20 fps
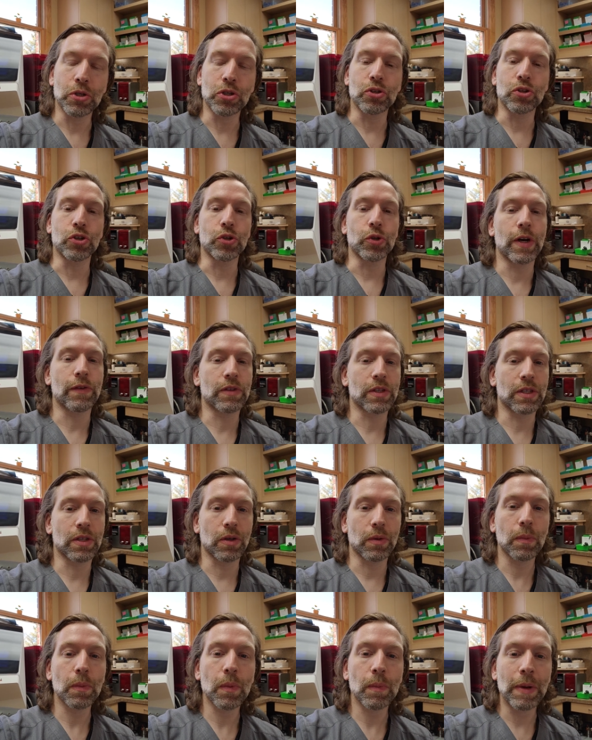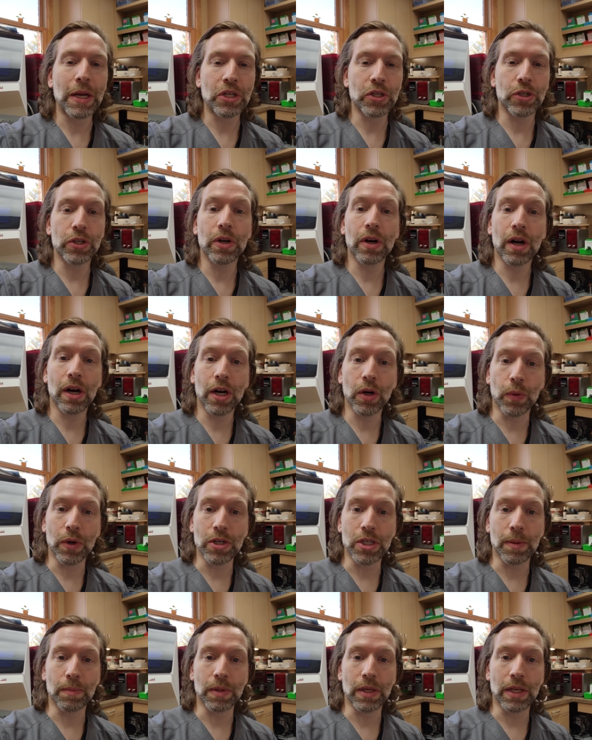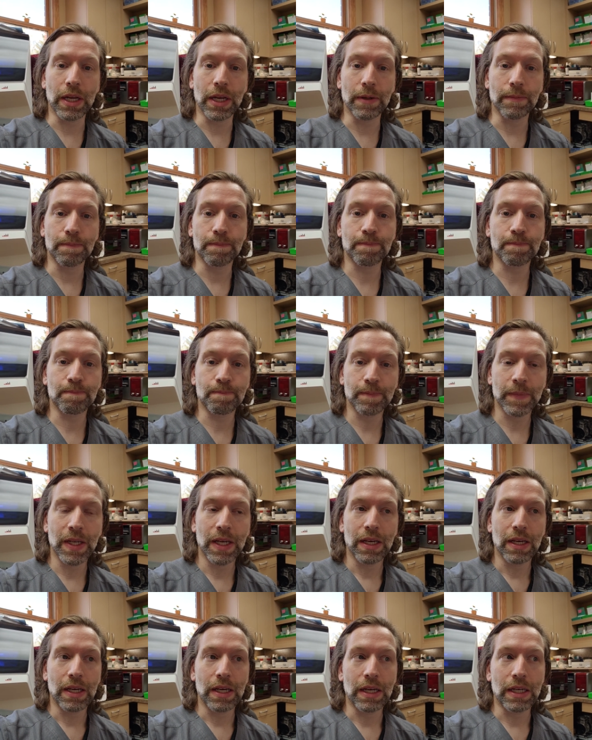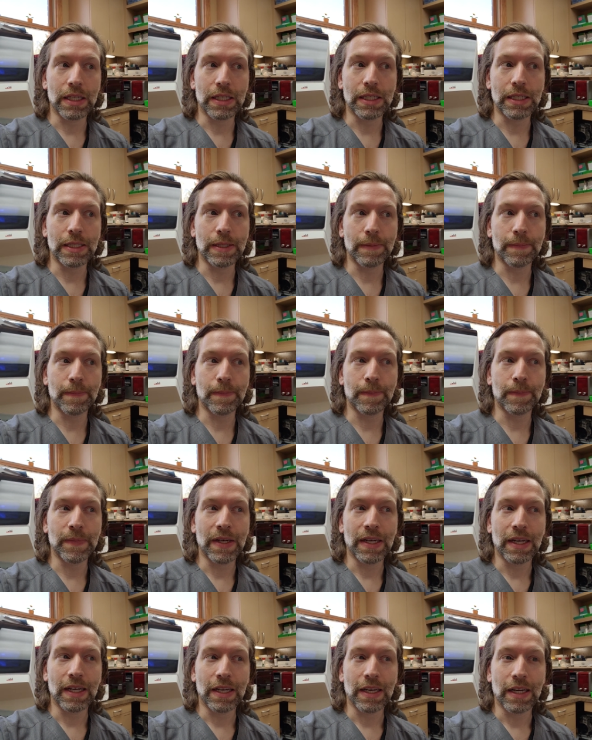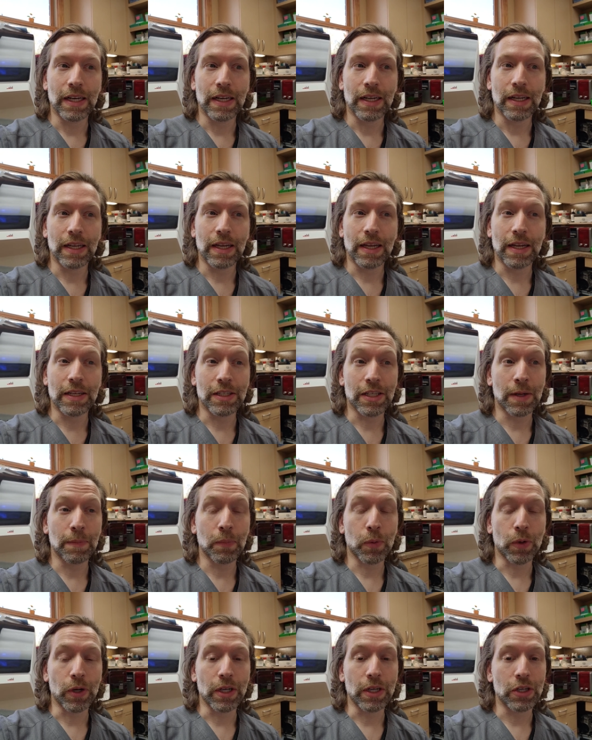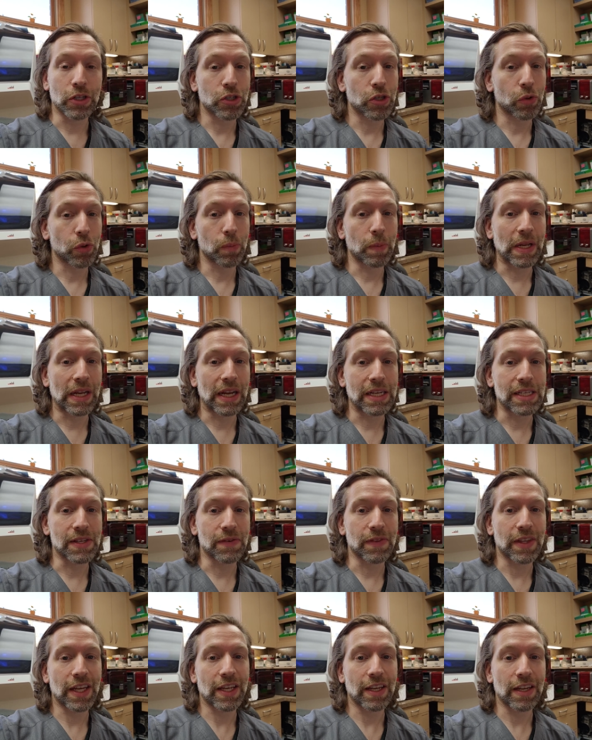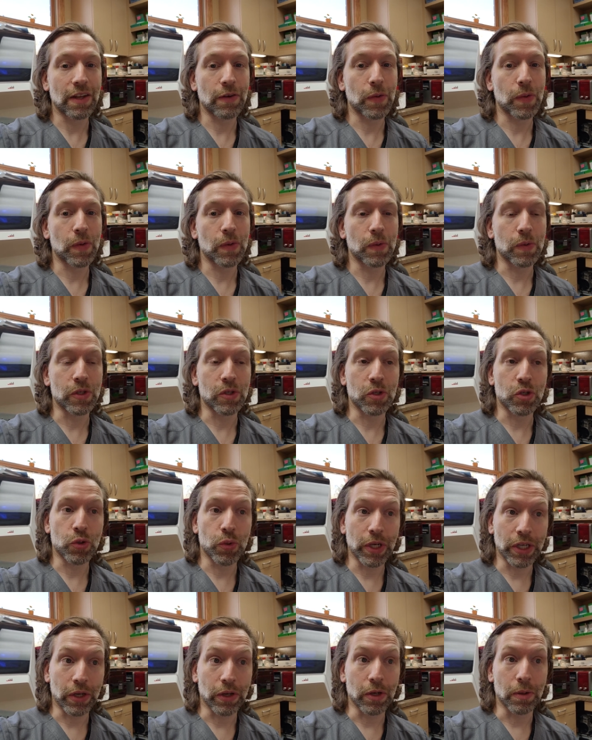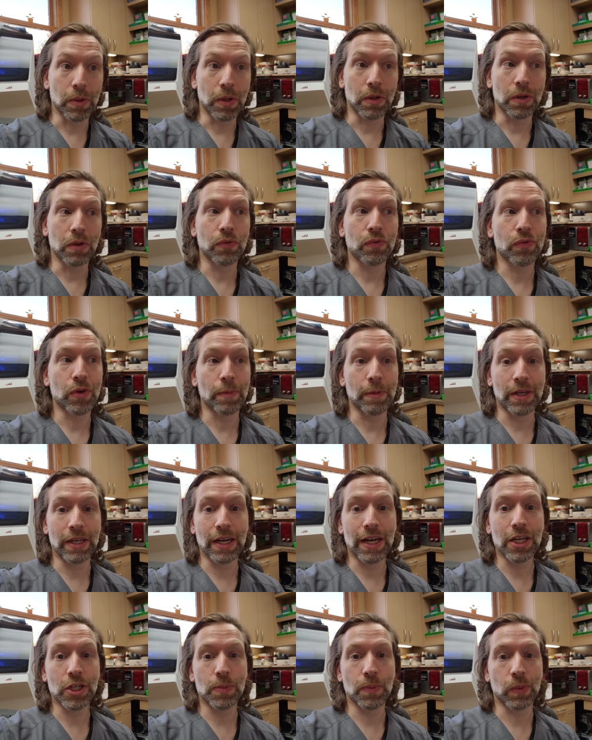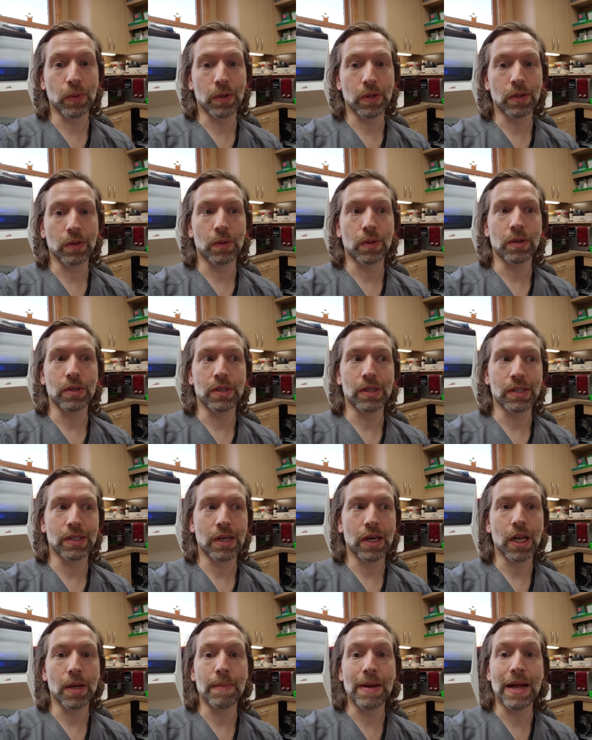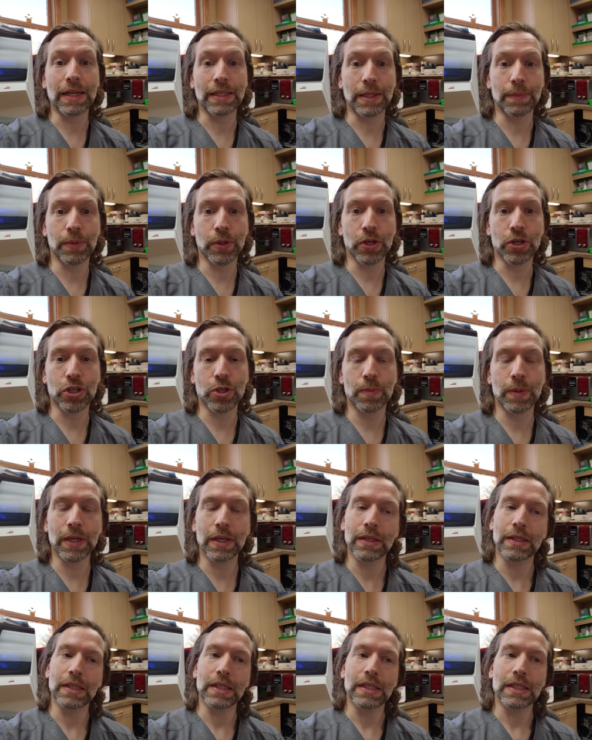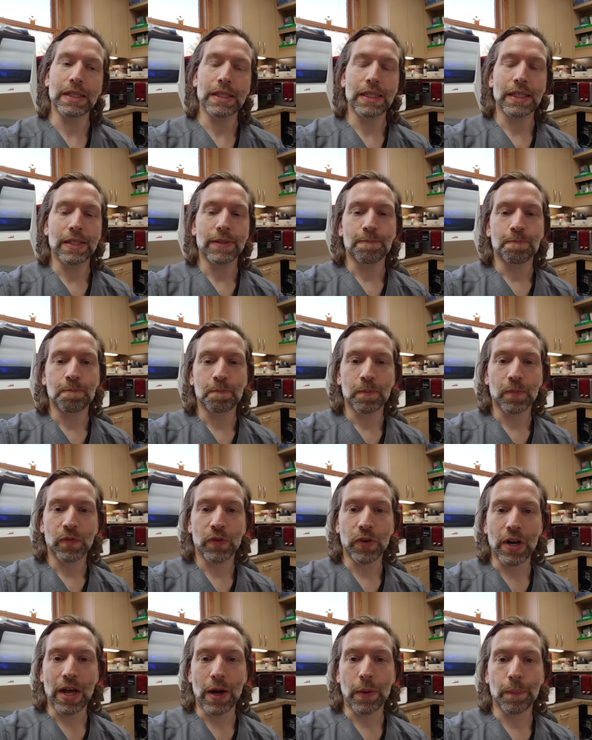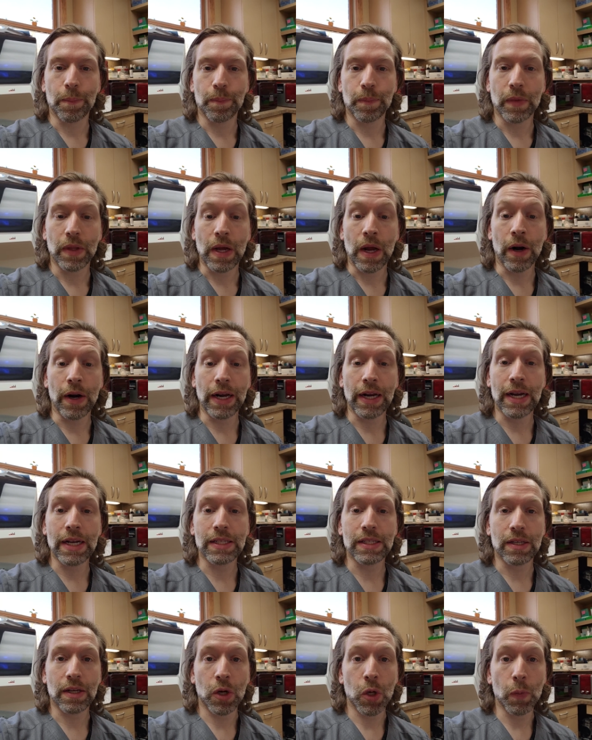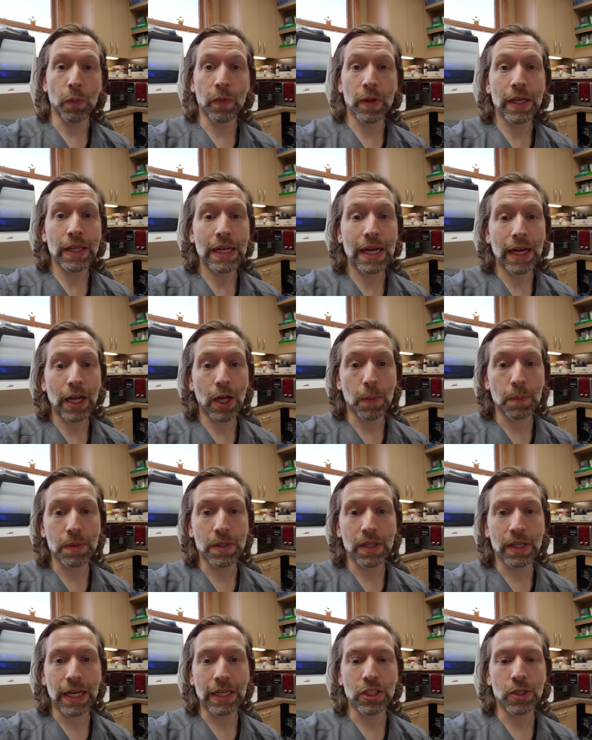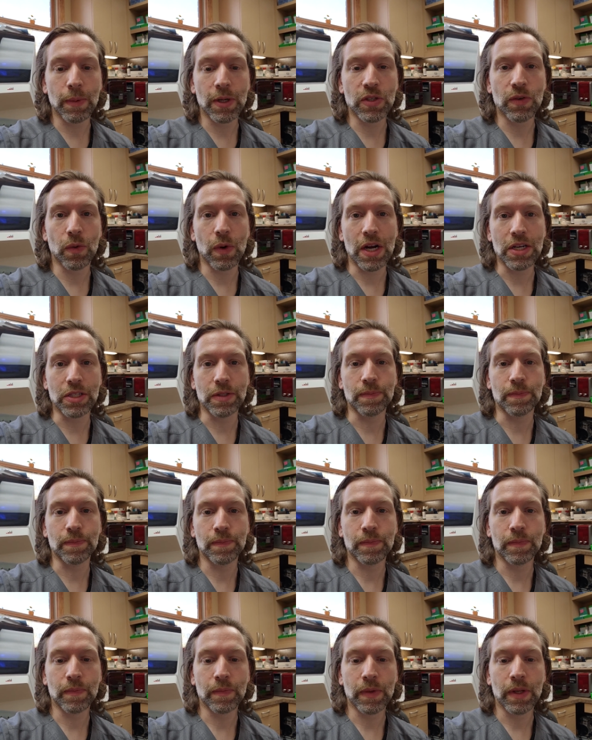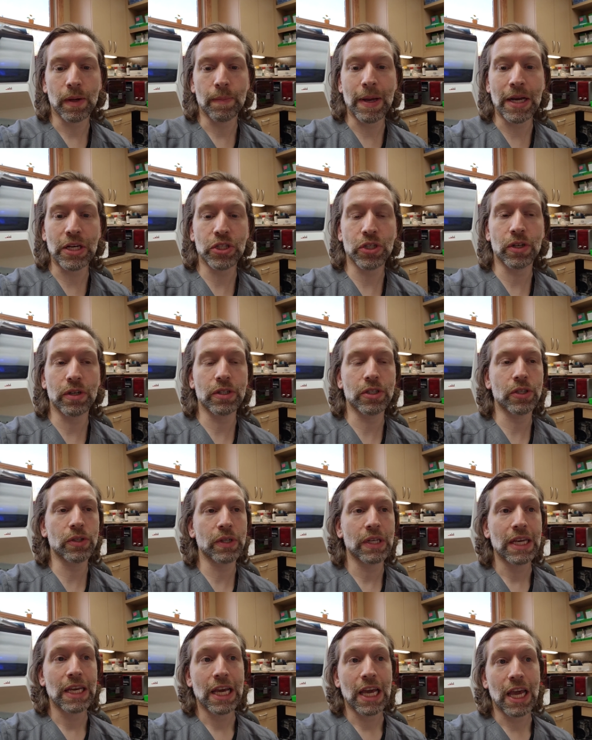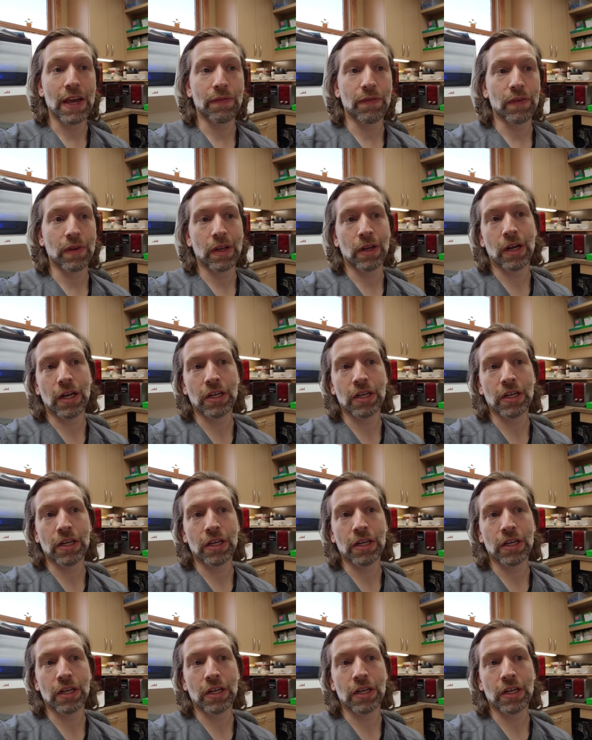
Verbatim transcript: But you do have to still make sure your hardware is up to date. Um, at some point, it sure would be nice if that was triggerable from the dashboard or just automatically pushed, but for now. All right, guys, hopefully that helps. Thanks so much for watching. Make sure to, if,